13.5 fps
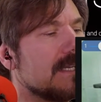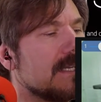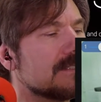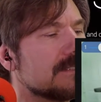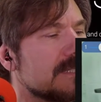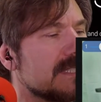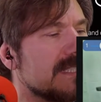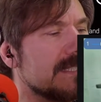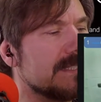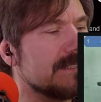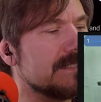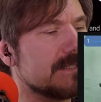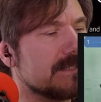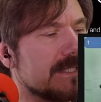So again,
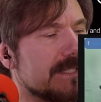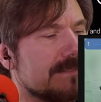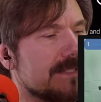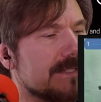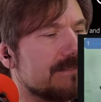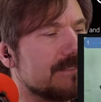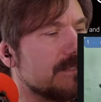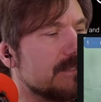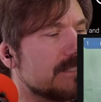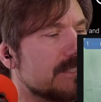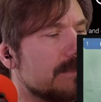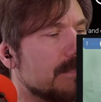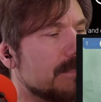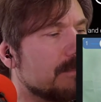you don't have to have
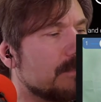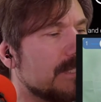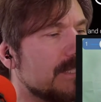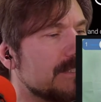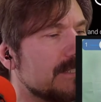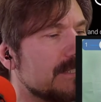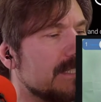two-step operation.